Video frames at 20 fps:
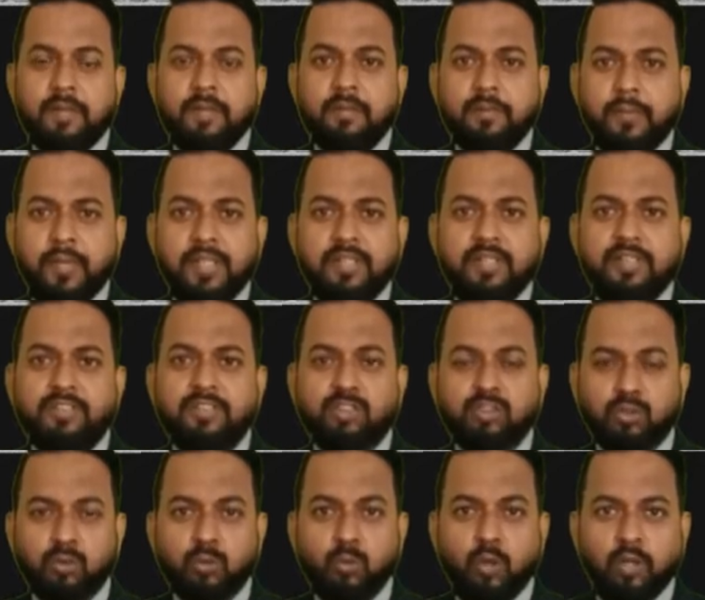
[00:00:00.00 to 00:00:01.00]

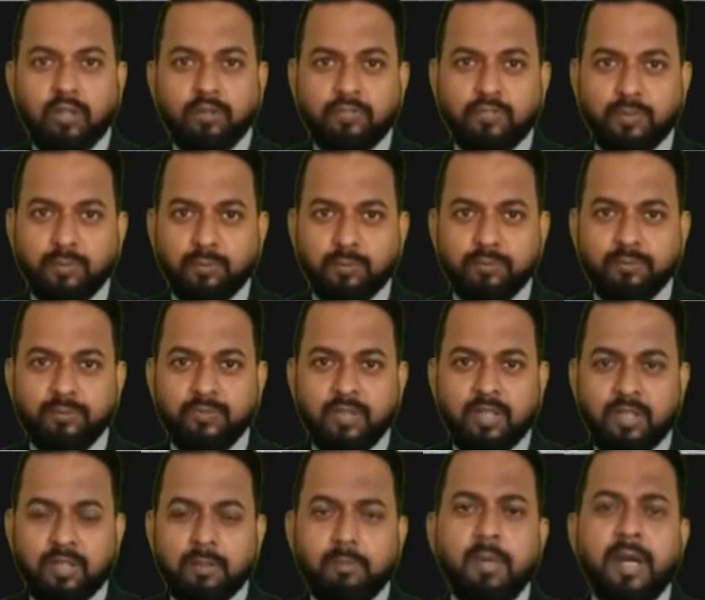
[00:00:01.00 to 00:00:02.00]
Greetings to all of you.
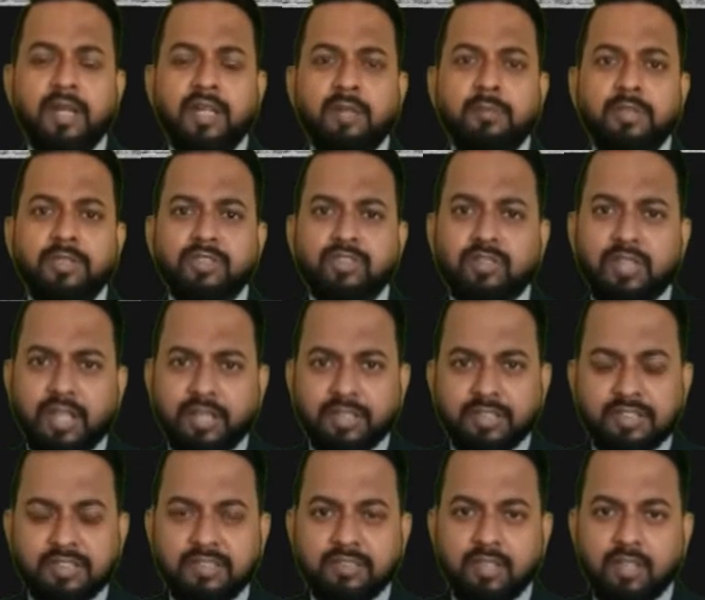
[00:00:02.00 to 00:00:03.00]
My name is
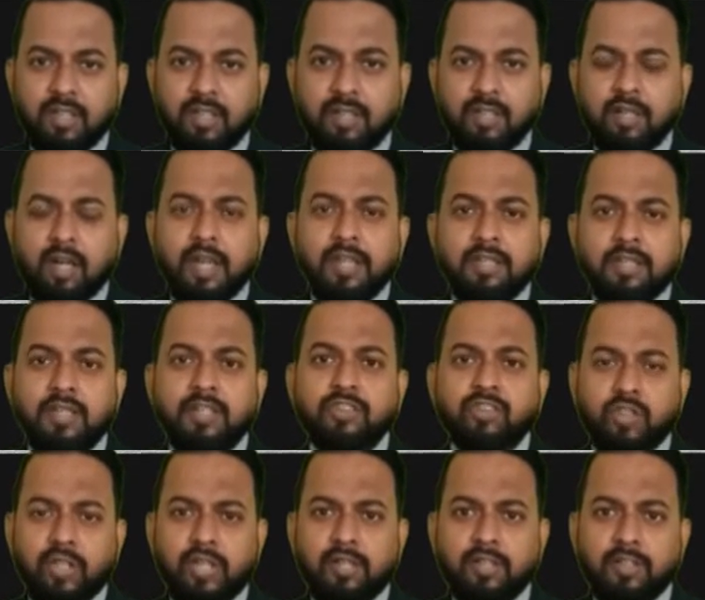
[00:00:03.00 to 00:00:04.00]
Dennis. I
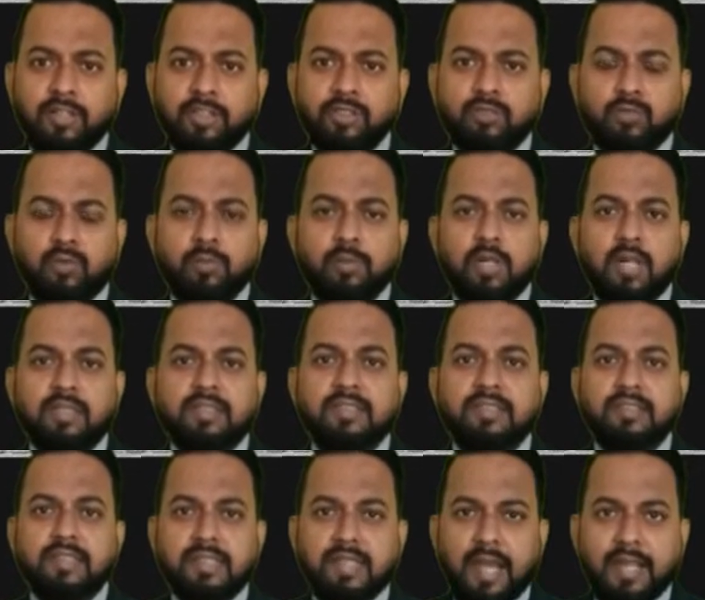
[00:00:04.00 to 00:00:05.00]
teach English from
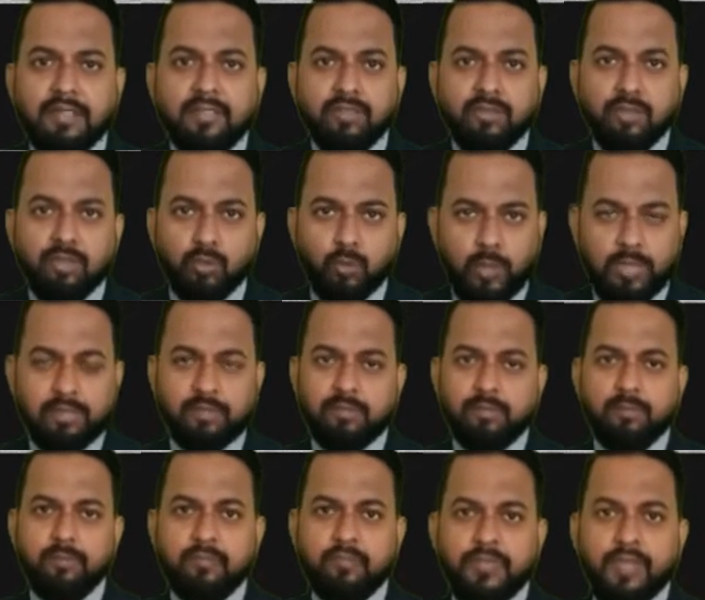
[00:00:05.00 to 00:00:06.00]
classes 9 to 12.
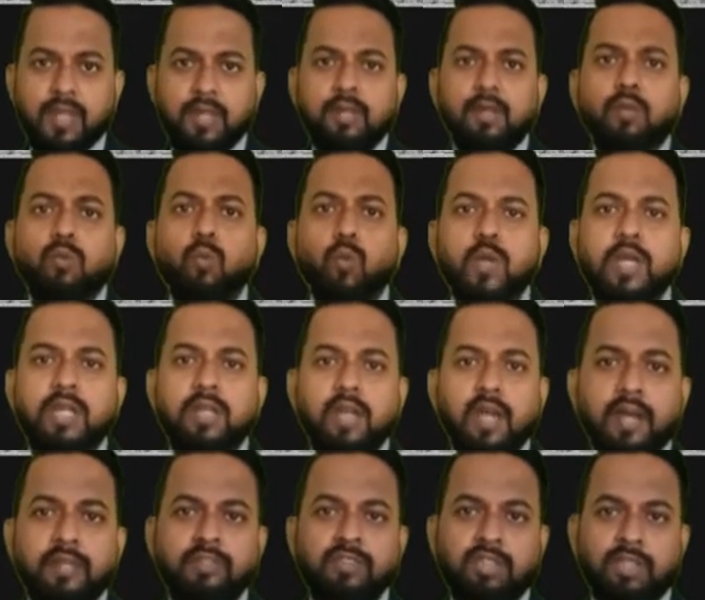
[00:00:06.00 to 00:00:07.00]
We
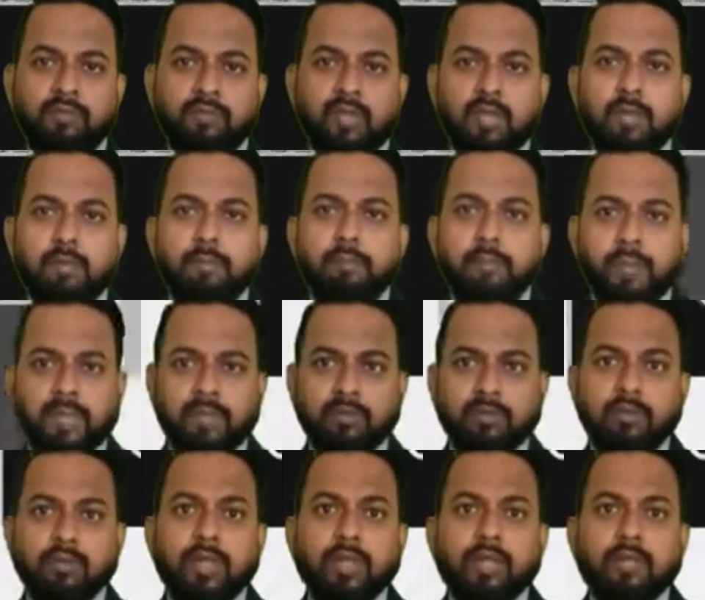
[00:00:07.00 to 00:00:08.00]
at Jiva
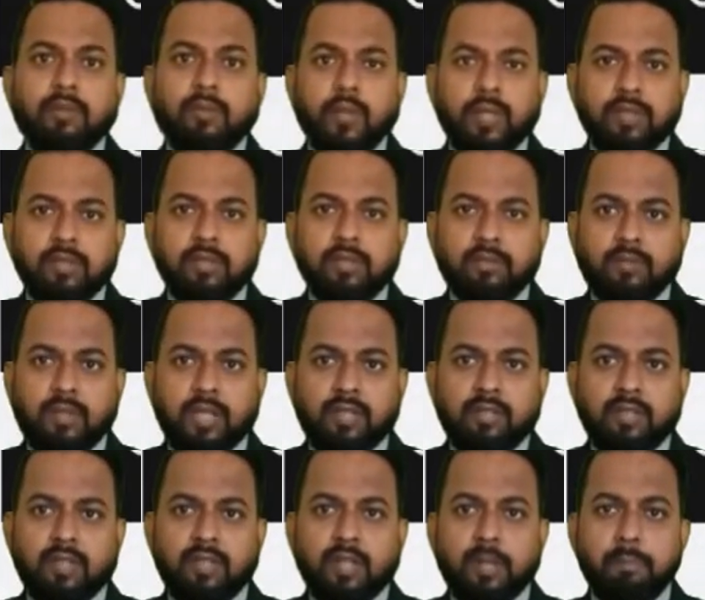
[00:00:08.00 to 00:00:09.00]
build critical
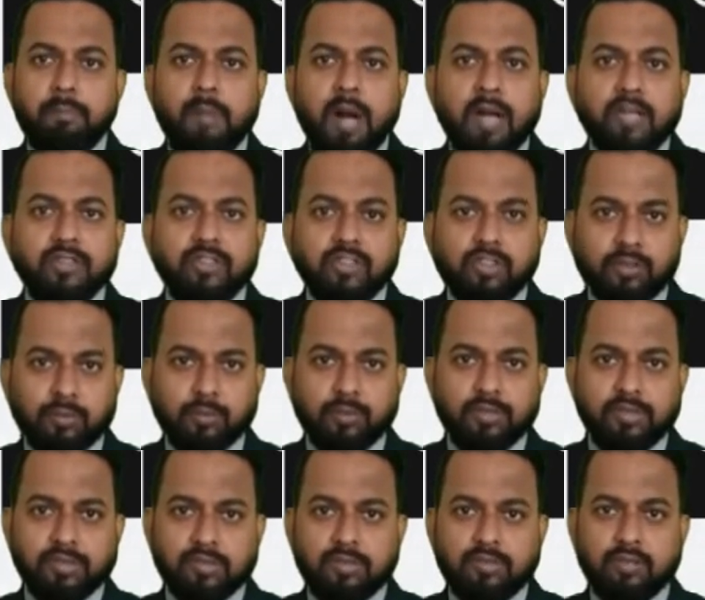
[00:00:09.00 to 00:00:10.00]
thinking among
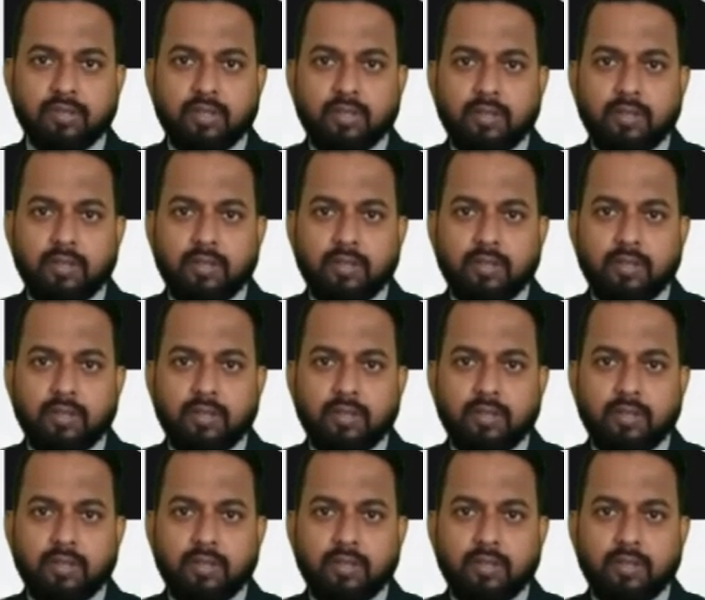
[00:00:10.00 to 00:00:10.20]
students.